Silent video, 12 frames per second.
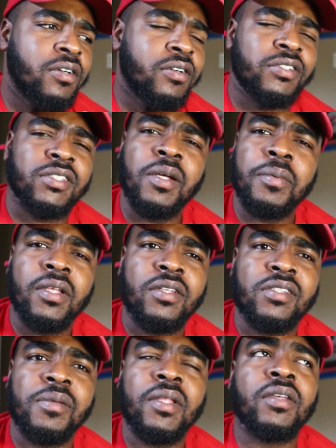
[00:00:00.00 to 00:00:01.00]
or
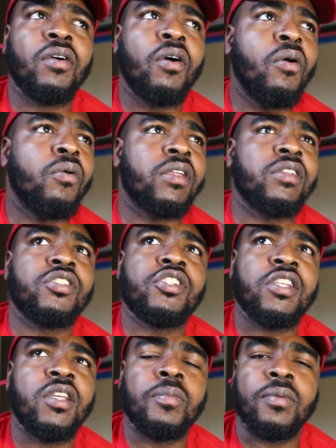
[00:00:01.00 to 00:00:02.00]
something something old and
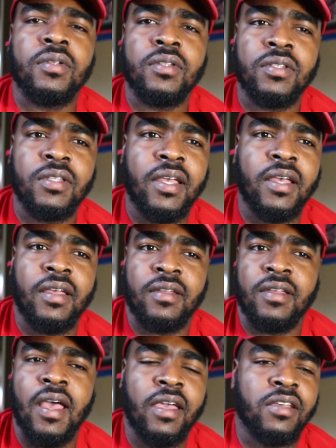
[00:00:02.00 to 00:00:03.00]
cheap that
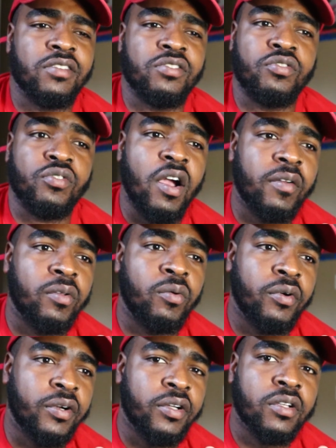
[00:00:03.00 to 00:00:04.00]
I could just drive to
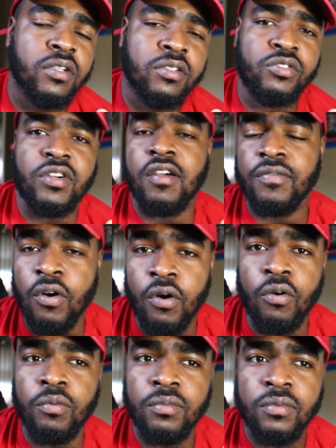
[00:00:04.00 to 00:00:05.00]
work, drive
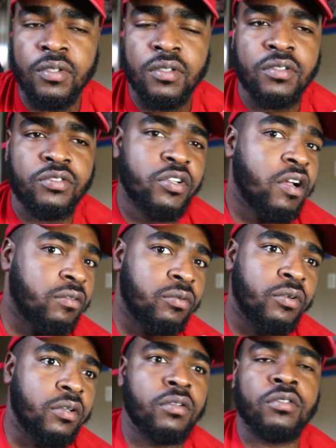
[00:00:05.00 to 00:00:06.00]
home, drive to
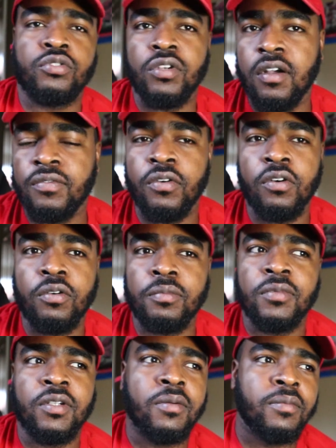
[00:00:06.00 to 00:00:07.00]
work, drive home,